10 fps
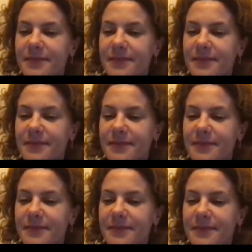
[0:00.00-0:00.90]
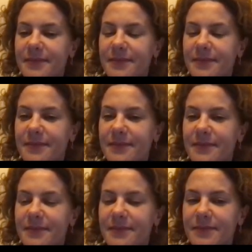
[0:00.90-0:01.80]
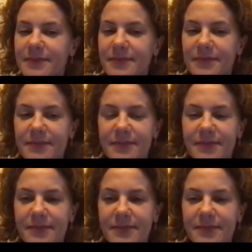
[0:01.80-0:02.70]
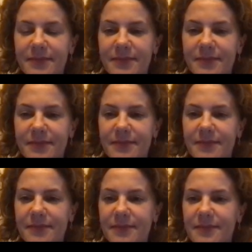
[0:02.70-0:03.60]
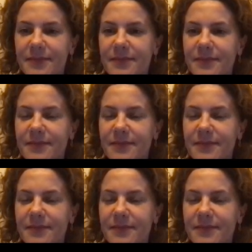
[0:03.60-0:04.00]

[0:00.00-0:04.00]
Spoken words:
[no speech]